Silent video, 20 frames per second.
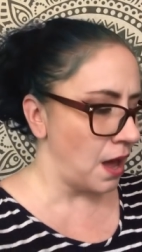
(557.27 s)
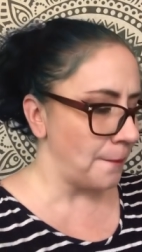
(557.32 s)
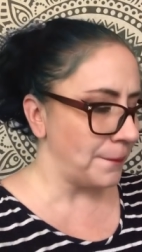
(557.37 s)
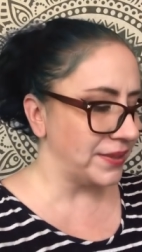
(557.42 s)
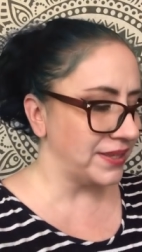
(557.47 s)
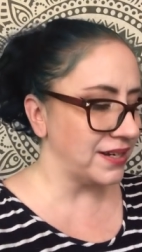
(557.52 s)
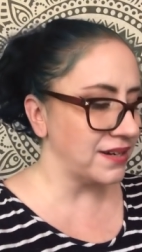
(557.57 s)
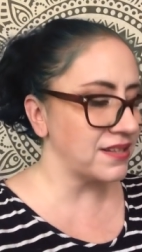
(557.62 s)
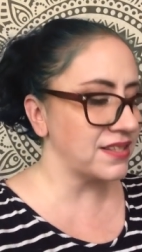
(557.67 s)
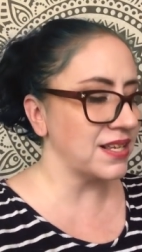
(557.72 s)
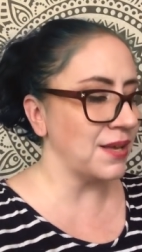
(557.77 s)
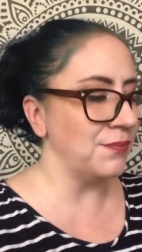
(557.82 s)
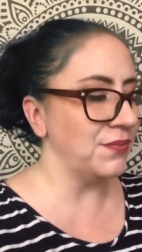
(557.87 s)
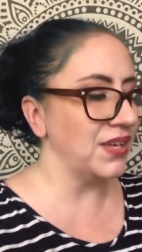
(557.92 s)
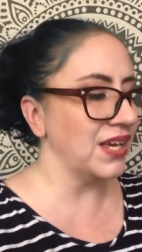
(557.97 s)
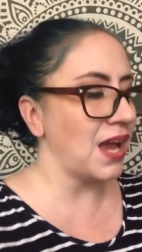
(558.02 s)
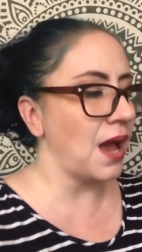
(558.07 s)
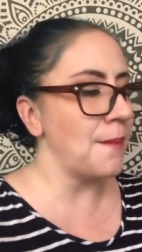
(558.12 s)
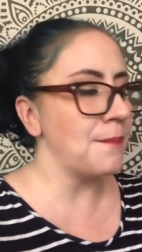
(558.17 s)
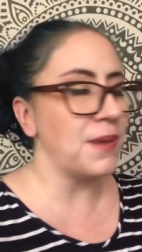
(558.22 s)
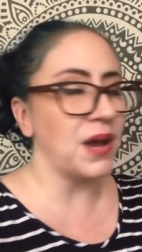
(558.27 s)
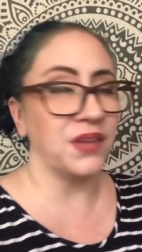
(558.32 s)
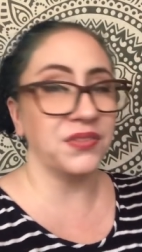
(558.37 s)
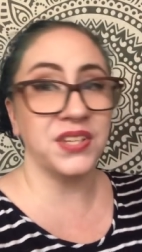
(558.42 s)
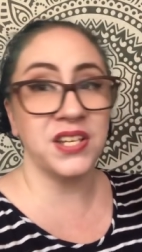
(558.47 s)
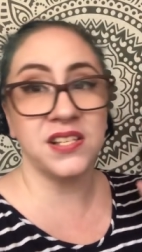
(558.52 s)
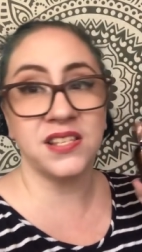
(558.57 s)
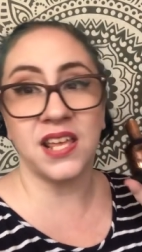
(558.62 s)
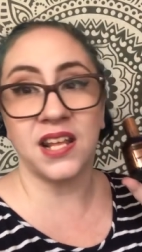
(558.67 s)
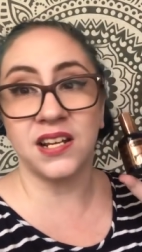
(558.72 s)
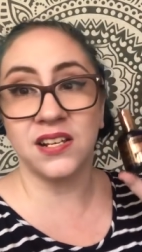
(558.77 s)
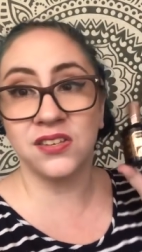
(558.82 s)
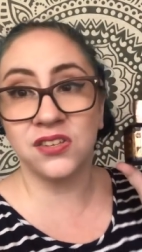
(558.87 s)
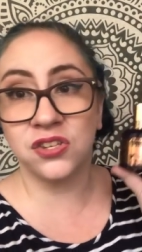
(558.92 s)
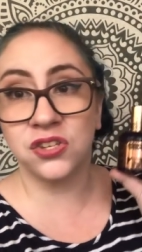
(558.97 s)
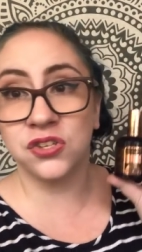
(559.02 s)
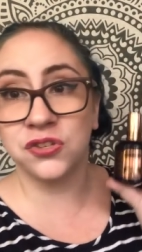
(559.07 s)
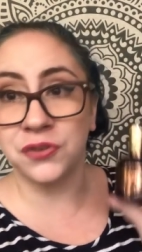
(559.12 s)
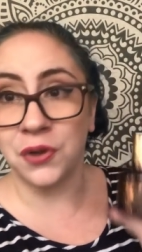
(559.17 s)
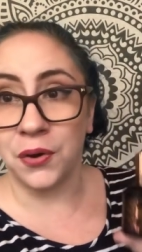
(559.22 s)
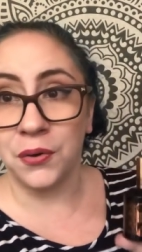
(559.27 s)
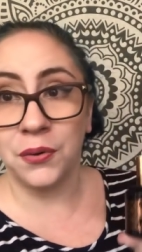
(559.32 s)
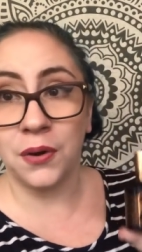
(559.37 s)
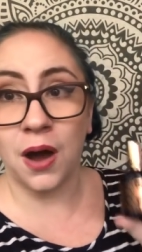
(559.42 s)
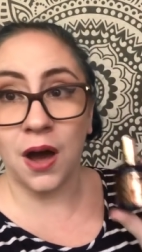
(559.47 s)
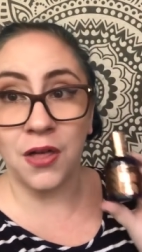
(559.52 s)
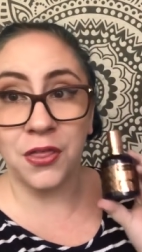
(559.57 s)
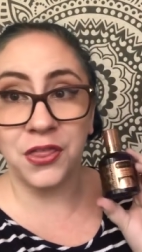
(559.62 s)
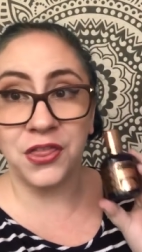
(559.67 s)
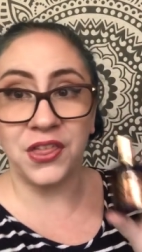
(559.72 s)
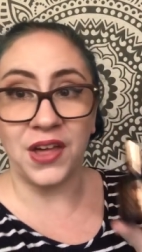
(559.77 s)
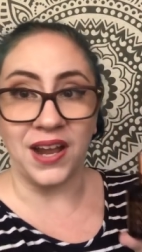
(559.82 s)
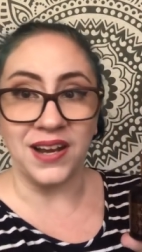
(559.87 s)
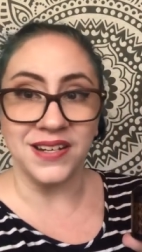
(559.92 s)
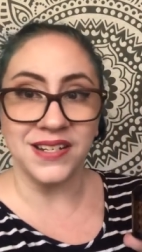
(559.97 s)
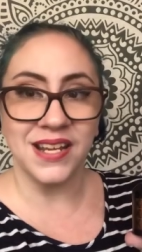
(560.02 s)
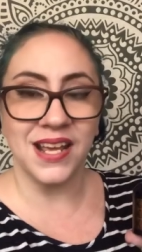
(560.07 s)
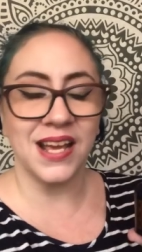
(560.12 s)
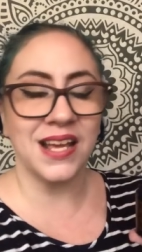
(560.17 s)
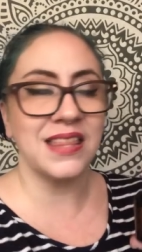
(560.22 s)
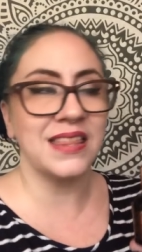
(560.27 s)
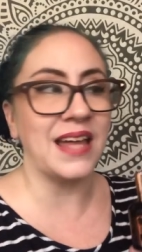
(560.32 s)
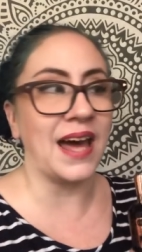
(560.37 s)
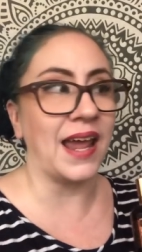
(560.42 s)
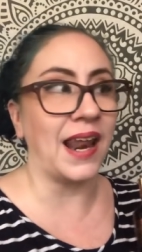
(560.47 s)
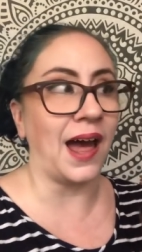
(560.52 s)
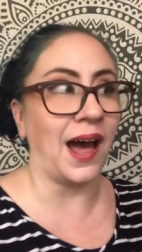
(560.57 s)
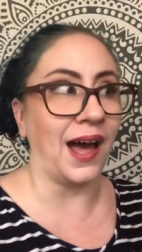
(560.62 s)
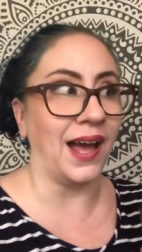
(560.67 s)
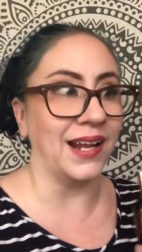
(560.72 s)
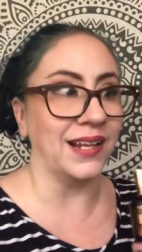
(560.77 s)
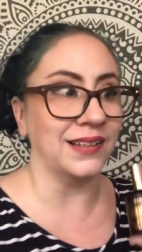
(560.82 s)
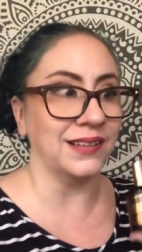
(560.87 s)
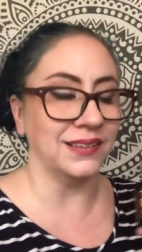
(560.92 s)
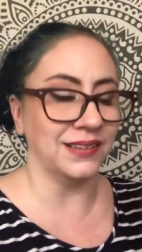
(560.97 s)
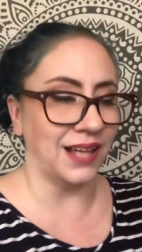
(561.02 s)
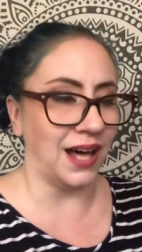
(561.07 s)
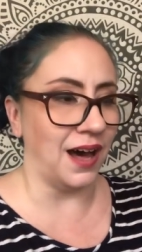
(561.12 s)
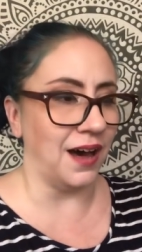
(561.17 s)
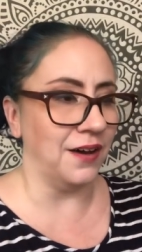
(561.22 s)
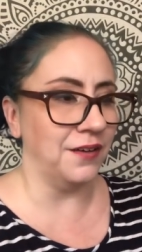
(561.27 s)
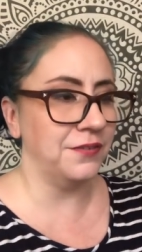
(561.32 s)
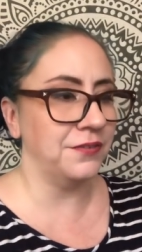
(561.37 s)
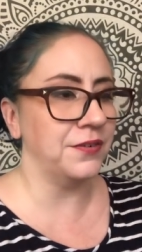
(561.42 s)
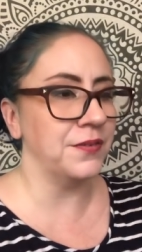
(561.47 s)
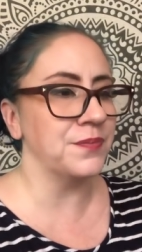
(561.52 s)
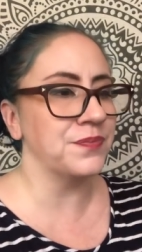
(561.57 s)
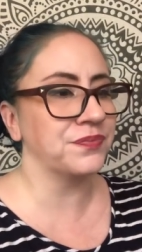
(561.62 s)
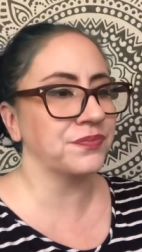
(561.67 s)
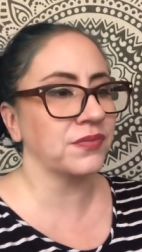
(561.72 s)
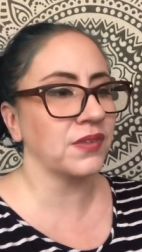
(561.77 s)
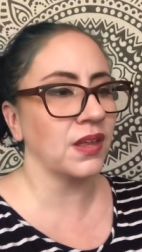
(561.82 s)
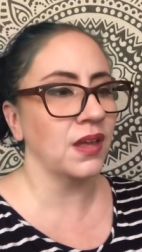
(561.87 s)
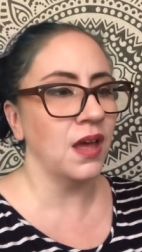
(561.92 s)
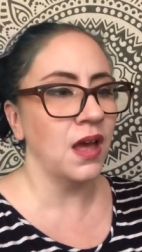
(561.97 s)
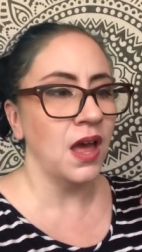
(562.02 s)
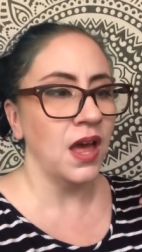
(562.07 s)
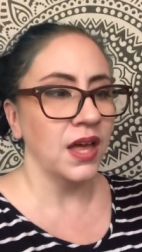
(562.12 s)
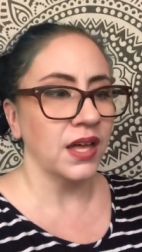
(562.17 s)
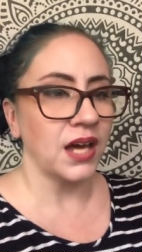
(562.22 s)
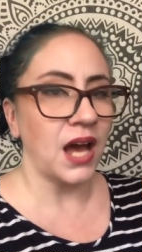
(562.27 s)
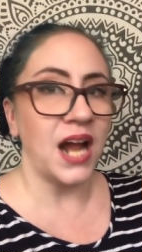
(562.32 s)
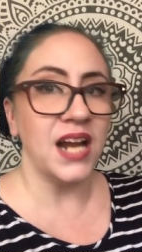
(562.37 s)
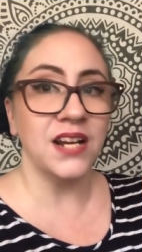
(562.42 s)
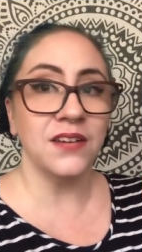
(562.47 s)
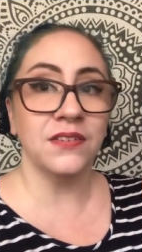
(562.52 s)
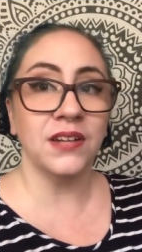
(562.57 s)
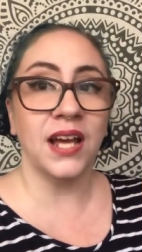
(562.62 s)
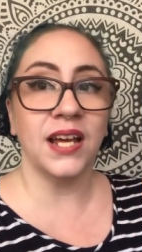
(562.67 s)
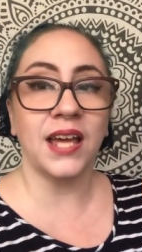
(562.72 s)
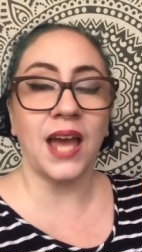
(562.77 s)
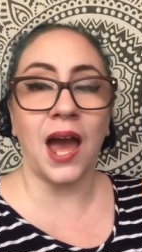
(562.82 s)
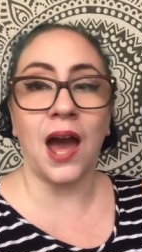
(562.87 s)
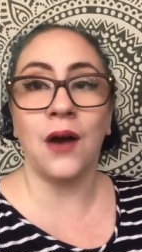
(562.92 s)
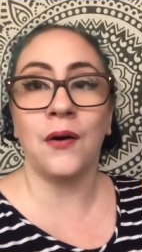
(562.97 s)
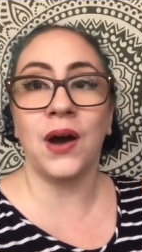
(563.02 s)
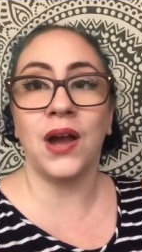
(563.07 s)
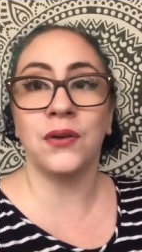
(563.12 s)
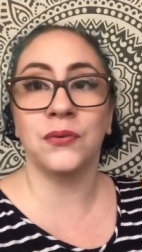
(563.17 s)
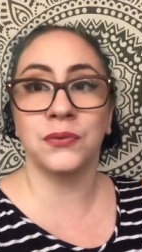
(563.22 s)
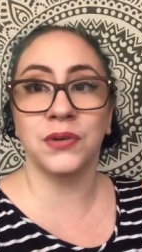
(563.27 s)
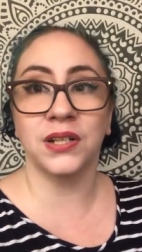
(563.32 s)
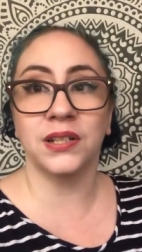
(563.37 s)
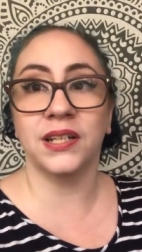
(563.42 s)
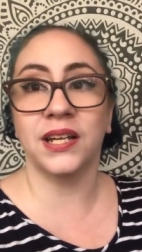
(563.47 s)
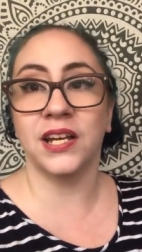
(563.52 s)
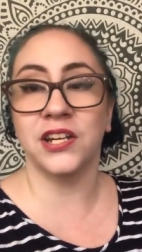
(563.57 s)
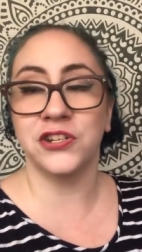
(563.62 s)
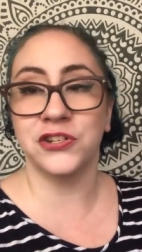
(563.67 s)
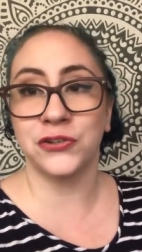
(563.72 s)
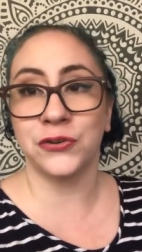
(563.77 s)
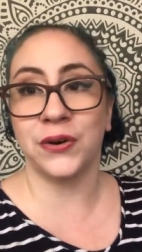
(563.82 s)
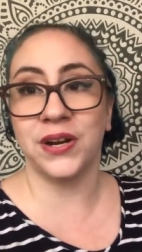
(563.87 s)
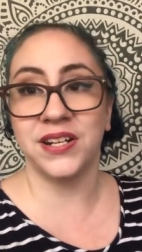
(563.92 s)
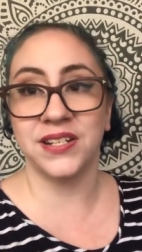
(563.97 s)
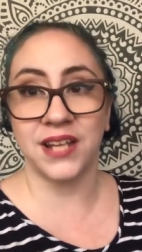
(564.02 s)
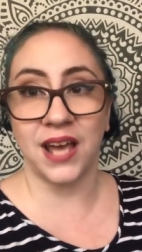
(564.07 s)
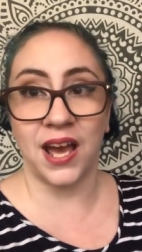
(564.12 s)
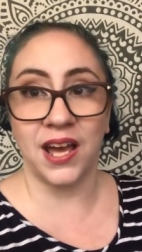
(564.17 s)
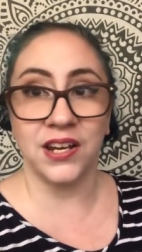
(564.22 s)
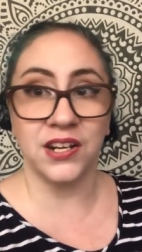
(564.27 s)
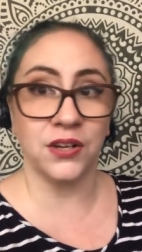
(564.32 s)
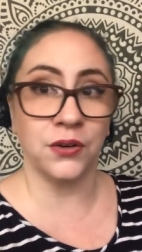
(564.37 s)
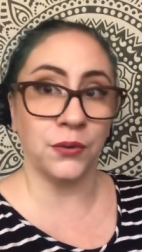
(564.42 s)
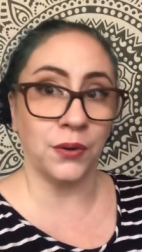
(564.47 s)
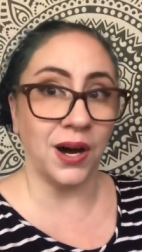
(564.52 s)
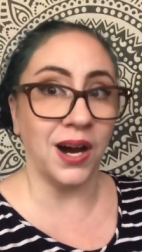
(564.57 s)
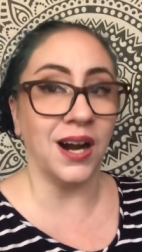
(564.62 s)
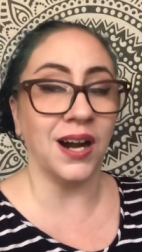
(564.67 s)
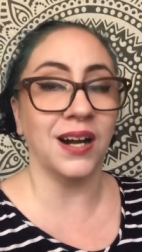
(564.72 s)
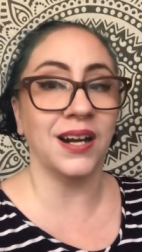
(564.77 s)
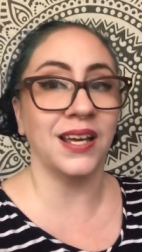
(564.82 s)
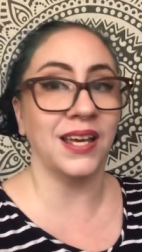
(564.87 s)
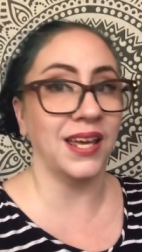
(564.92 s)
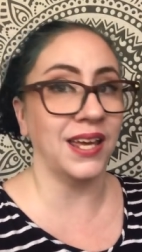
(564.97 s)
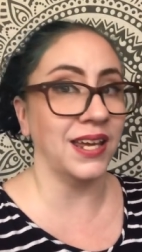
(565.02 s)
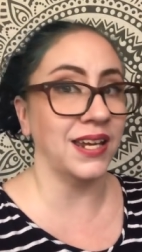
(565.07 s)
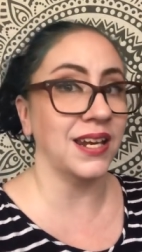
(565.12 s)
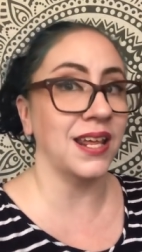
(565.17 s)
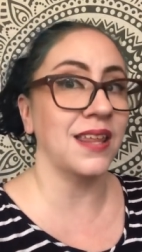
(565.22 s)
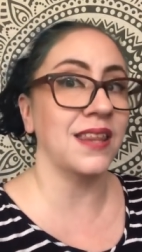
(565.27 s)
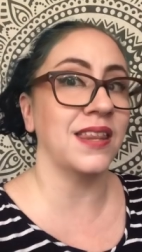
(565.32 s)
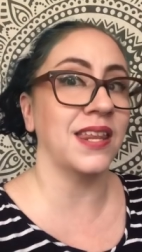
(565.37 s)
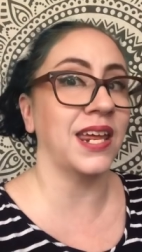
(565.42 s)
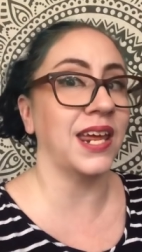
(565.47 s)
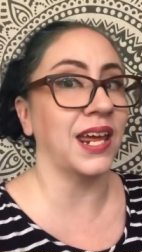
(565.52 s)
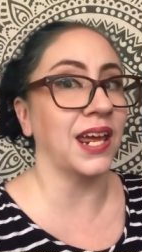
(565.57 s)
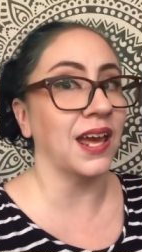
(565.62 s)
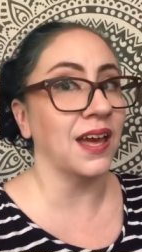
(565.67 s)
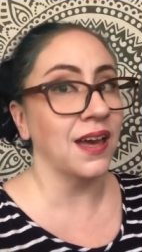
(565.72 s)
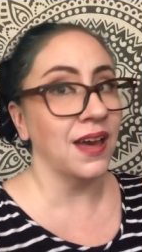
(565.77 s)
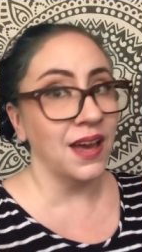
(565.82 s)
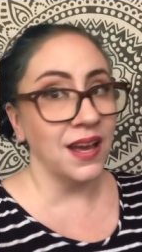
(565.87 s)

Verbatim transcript: but there's something about this that is so authentic that I love. Kind of like how I really enjoy The Noir in the